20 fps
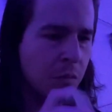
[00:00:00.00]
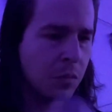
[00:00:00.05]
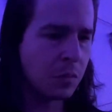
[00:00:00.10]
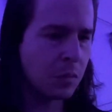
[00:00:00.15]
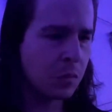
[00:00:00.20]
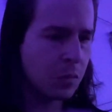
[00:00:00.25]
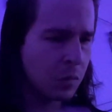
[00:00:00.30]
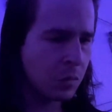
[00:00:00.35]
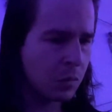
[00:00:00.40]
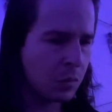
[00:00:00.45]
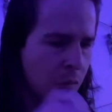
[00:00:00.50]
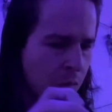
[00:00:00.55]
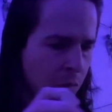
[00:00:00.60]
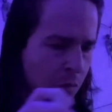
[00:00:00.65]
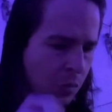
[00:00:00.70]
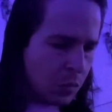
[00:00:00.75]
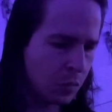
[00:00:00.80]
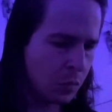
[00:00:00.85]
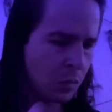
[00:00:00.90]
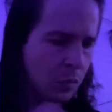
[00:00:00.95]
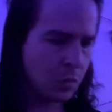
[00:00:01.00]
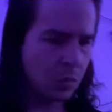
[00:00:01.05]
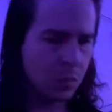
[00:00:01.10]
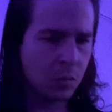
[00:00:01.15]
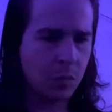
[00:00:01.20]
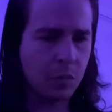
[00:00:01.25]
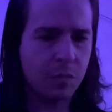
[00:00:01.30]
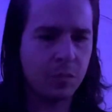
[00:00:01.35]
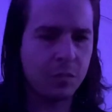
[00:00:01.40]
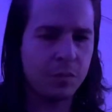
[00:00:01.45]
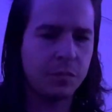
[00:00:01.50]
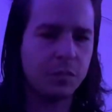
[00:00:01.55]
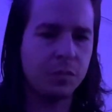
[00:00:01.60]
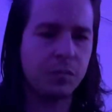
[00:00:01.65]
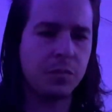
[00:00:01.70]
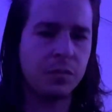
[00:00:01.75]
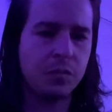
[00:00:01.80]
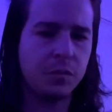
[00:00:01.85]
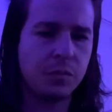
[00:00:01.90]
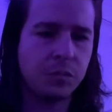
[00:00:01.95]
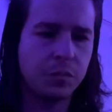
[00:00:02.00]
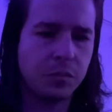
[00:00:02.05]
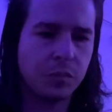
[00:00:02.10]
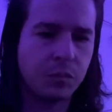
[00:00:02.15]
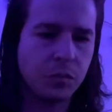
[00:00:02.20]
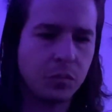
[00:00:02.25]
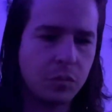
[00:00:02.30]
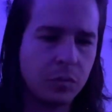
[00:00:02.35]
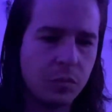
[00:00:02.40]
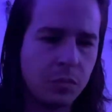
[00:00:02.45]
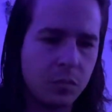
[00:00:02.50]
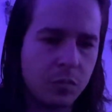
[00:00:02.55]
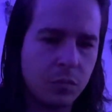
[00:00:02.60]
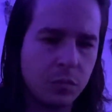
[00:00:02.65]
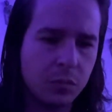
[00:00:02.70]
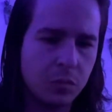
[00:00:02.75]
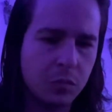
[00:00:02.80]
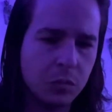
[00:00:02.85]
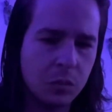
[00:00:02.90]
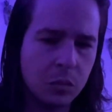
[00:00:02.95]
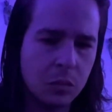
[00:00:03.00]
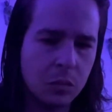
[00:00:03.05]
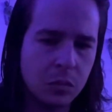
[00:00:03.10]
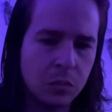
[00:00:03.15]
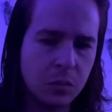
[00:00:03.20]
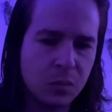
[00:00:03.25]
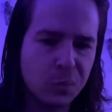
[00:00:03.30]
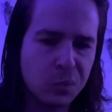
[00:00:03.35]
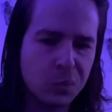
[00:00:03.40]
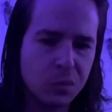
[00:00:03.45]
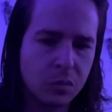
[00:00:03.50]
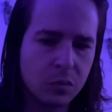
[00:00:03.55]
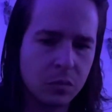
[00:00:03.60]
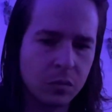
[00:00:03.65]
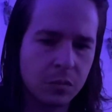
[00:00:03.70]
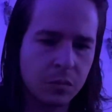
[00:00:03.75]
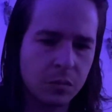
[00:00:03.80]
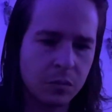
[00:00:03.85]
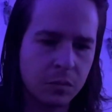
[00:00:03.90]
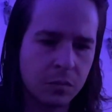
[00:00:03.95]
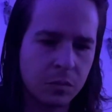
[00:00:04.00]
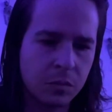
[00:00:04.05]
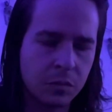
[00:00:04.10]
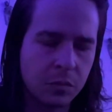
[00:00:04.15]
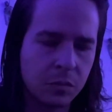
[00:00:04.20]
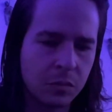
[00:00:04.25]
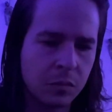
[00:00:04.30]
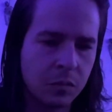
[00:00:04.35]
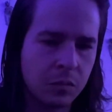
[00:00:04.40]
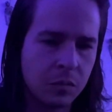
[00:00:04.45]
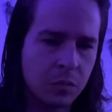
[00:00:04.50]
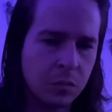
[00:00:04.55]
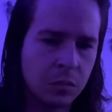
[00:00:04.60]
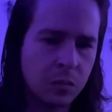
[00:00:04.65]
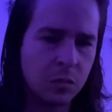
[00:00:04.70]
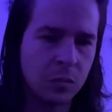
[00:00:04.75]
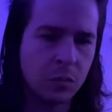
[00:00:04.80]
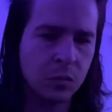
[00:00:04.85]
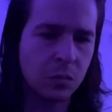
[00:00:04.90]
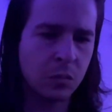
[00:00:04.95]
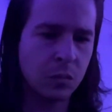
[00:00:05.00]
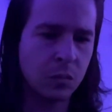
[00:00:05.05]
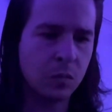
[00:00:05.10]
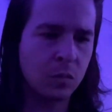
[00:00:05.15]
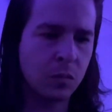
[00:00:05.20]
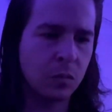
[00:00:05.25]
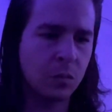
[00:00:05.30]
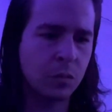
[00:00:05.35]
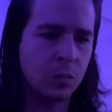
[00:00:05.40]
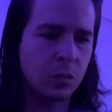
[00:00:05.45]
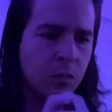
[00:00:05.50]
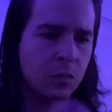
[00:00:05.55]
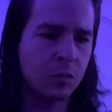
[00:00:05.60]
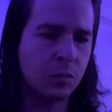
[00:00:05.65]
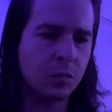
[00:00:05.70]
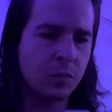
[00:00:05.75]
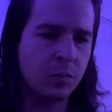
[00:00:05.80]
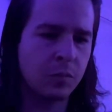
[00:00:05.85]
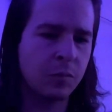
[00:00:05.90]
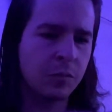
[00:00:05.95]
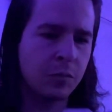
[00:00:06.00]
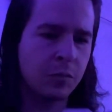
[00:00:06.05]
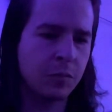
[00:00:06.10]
[no speech]